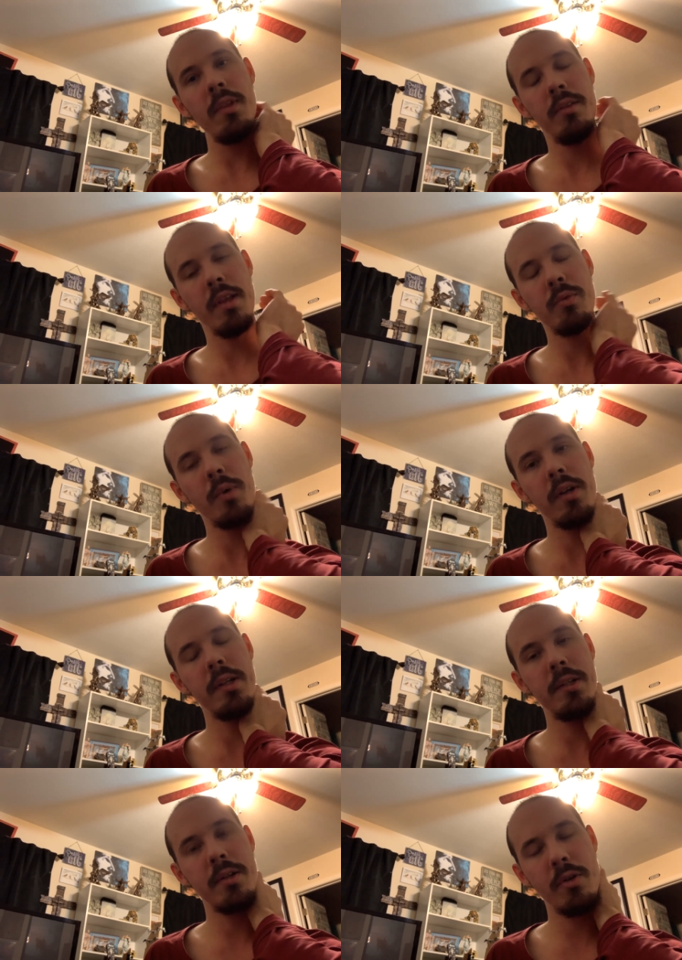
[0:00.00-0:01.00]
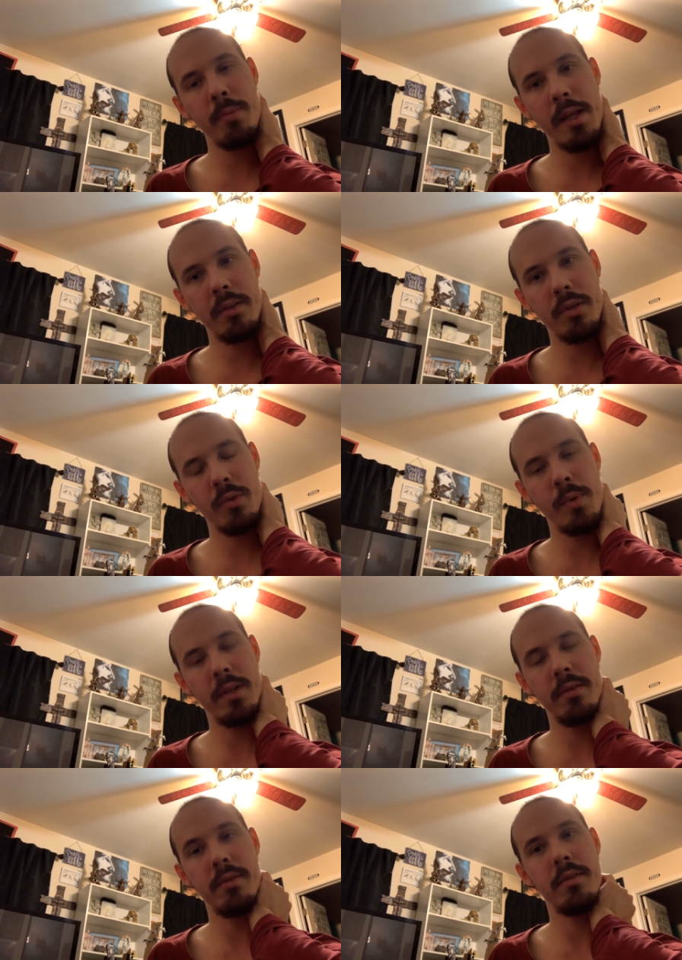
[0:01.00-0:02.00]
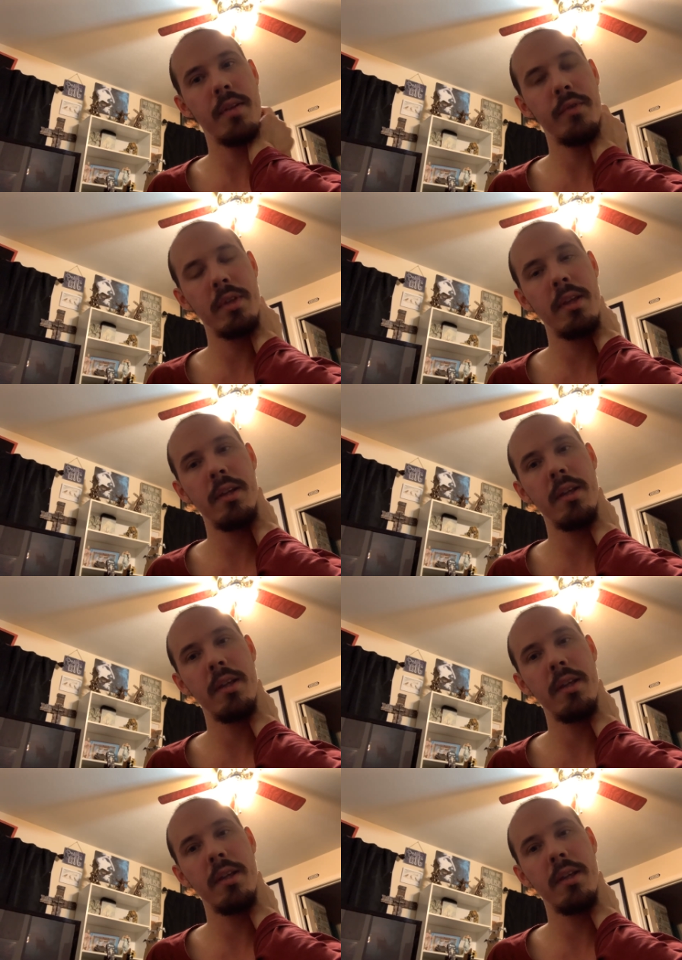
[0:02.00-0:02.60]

That's where I need to know about the two witnesses and everything.